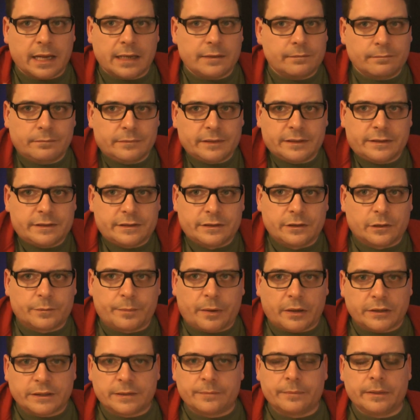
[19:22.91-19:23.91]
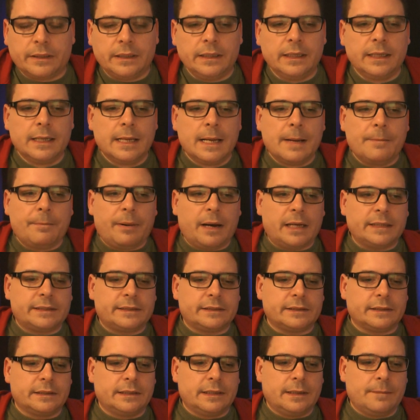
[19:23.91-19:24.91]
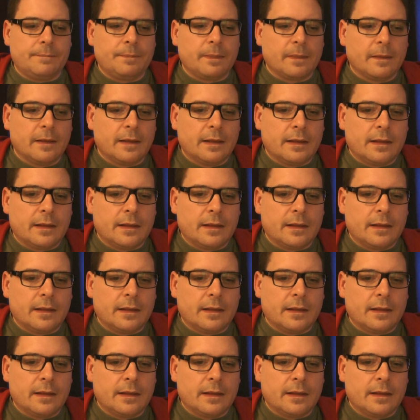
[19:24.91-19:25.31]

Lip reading: It's not possible, but a